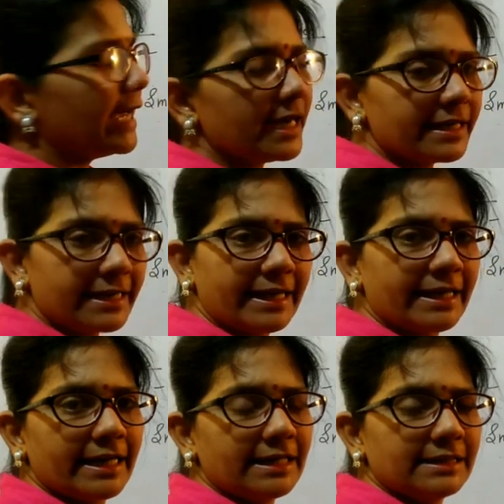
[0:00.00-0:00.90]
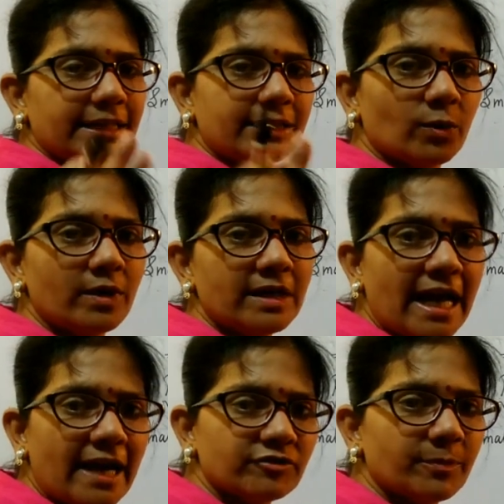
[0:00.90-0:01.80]
are naked, they don't
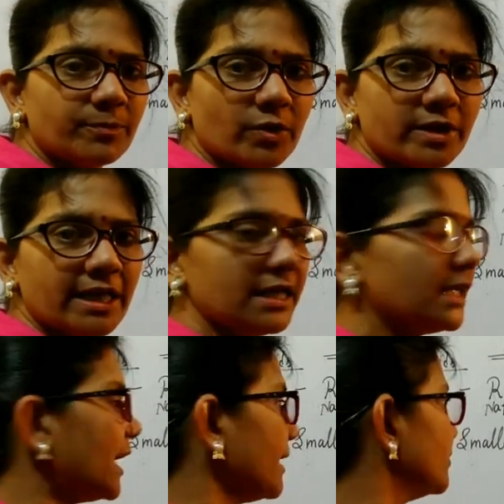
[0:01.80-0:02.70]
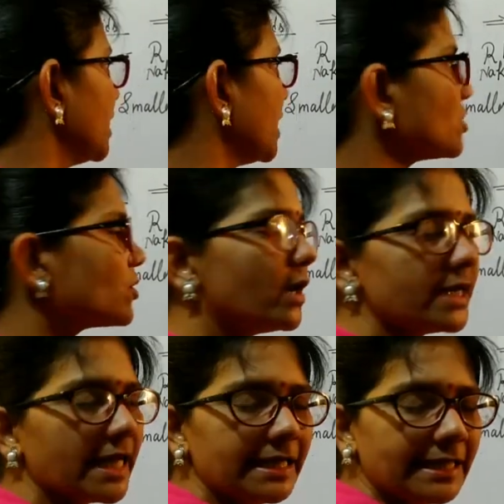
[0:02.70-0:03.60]
have the protein cap, they are not
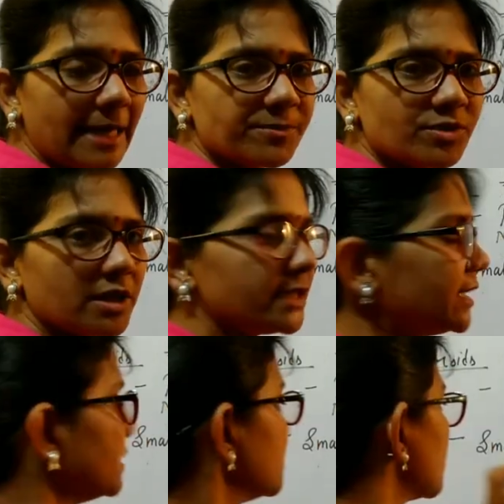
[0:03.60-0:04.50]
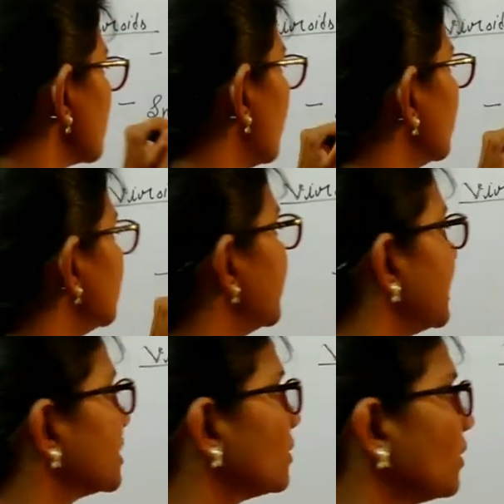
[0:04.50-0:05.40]
encapsulated, so they
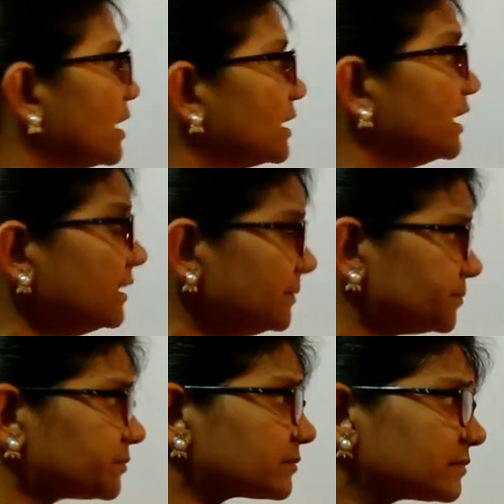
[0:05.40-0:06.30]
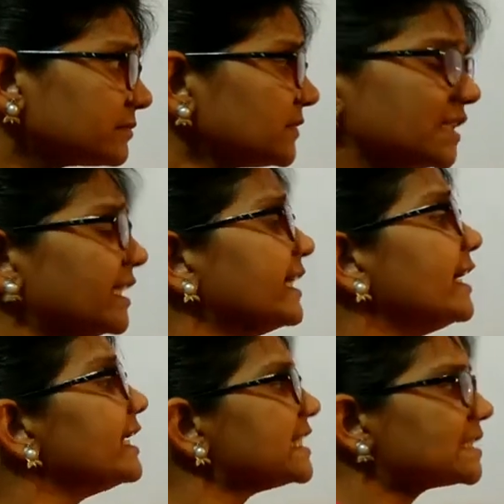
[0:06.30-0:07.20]
are called they
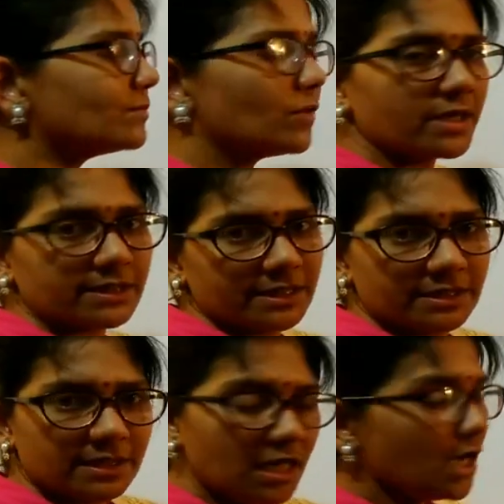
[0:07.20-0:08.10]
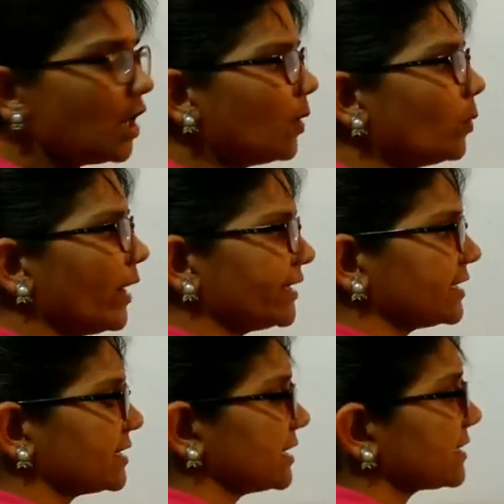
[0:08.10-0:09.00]
are smaller than the
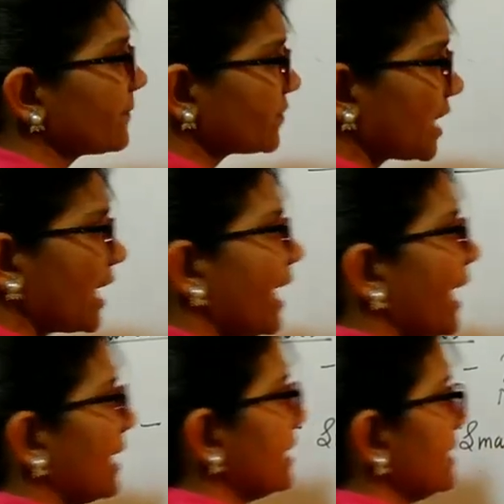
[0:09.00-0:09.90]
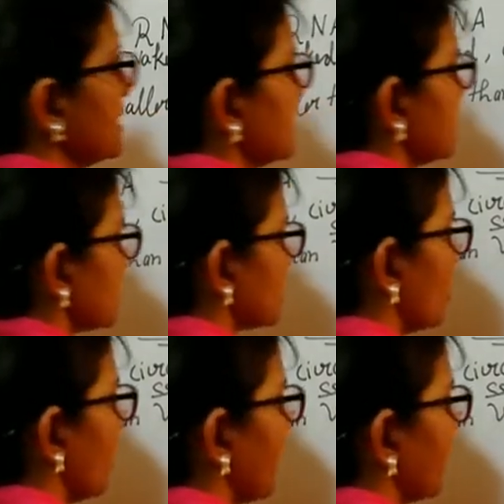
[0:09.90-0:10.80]
viruses. And
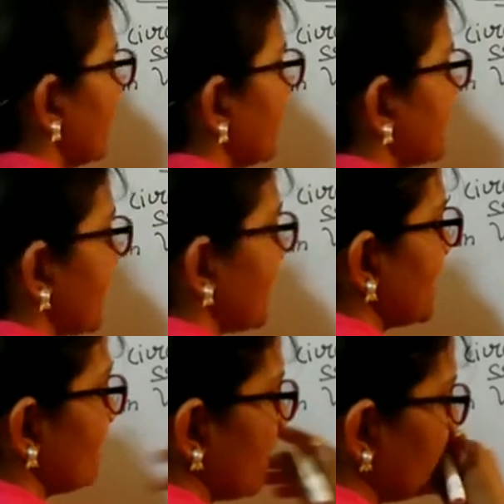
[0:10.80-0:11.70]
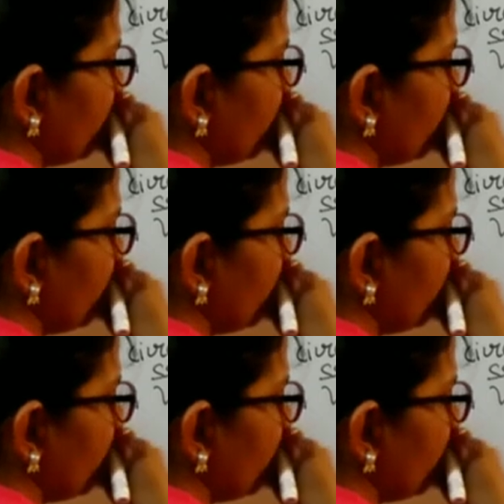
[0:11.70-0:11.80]
so many diseases were